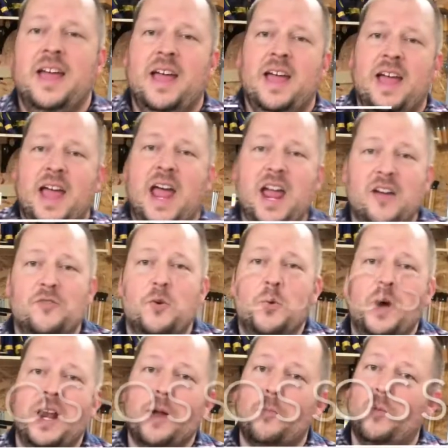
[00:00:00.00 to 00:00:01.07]
Hey everyone,
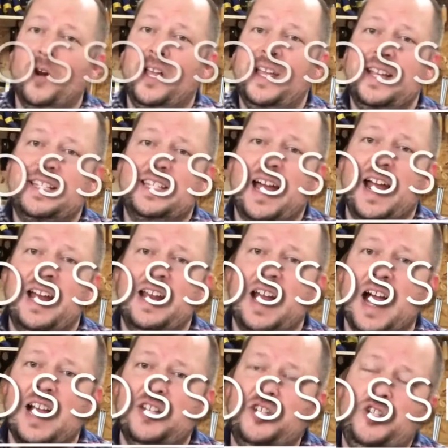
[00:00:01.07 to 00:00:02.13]
I'm really excited. I
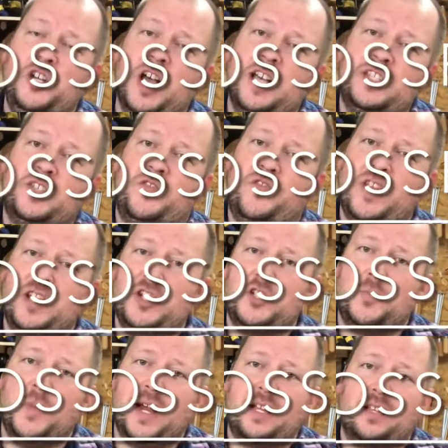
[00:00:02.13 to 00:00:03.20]
just finished
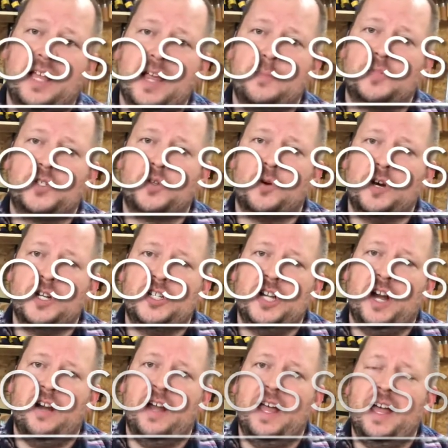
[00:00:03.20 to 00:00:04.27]
my clamp storage
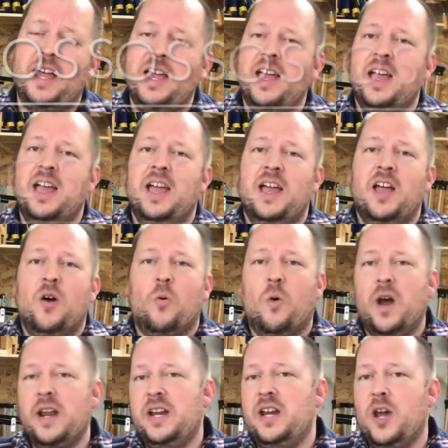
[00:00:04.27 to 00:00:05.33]
area.
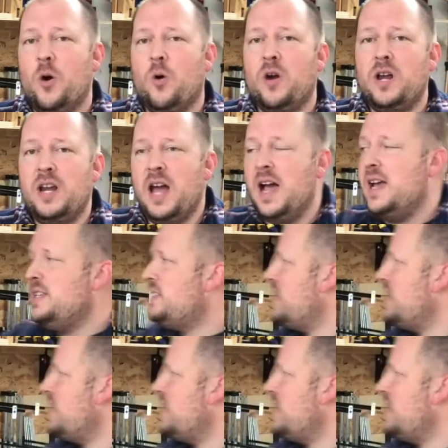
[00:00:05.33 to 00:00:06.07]
Wanted it organized. I